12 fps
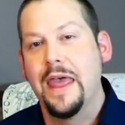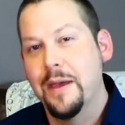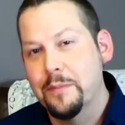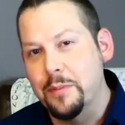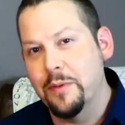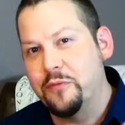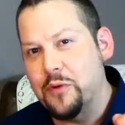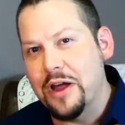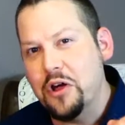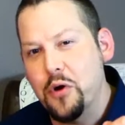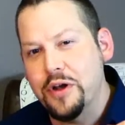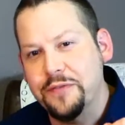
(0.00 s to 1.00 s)
But before I
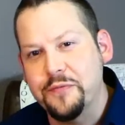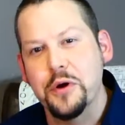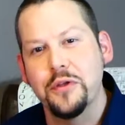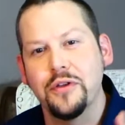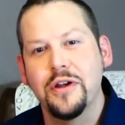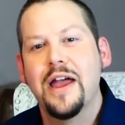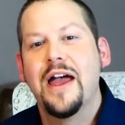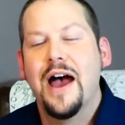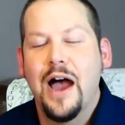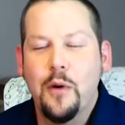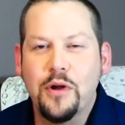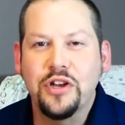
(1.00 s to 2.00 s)
go any further,
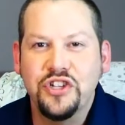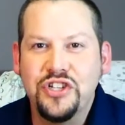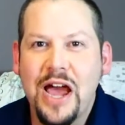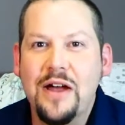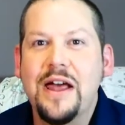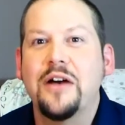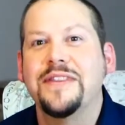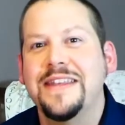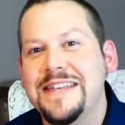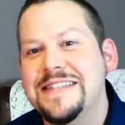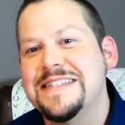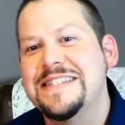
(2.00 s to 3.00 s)
I want to shout out the
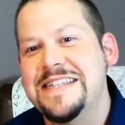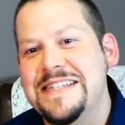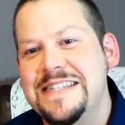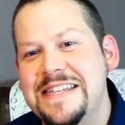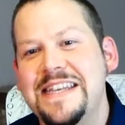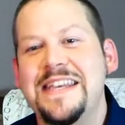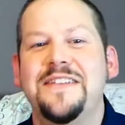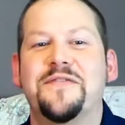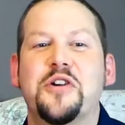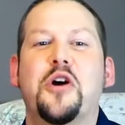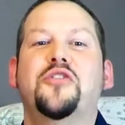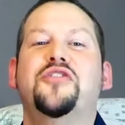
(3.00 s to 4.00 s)
NCTE
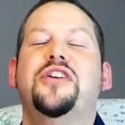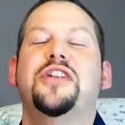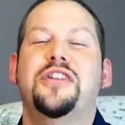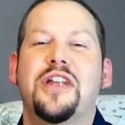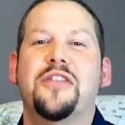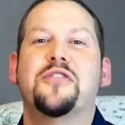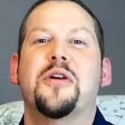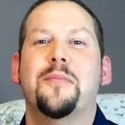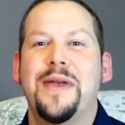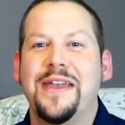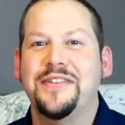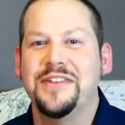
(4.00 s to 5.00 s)
for hosting another
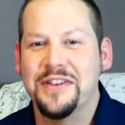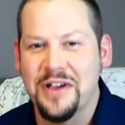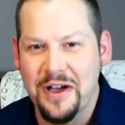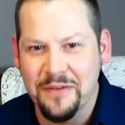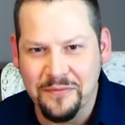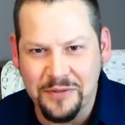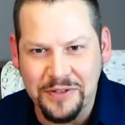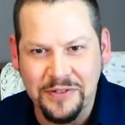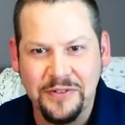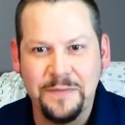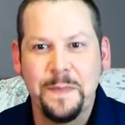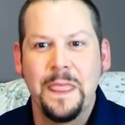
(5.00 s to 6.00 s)
amazing
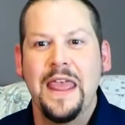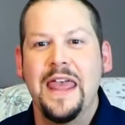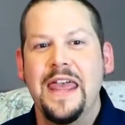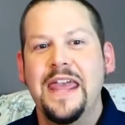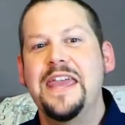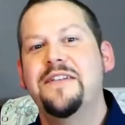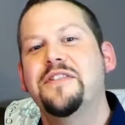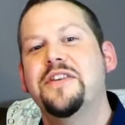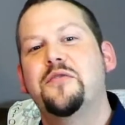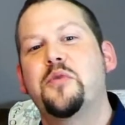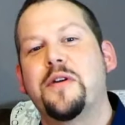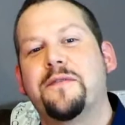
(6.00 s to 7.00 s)
conference. Even
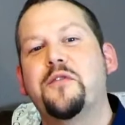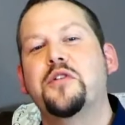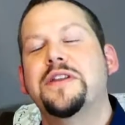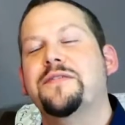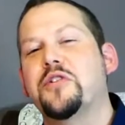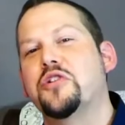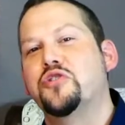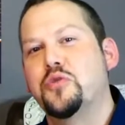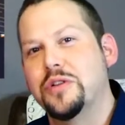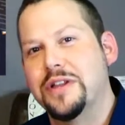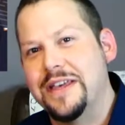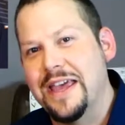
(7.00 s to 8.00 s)
if we're fully
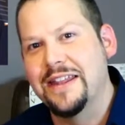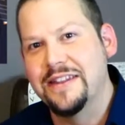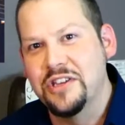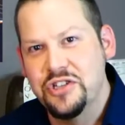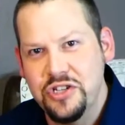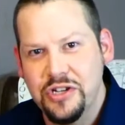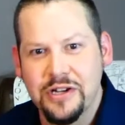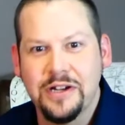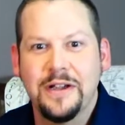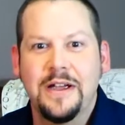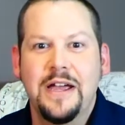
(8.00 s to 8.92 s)
virtual again this year,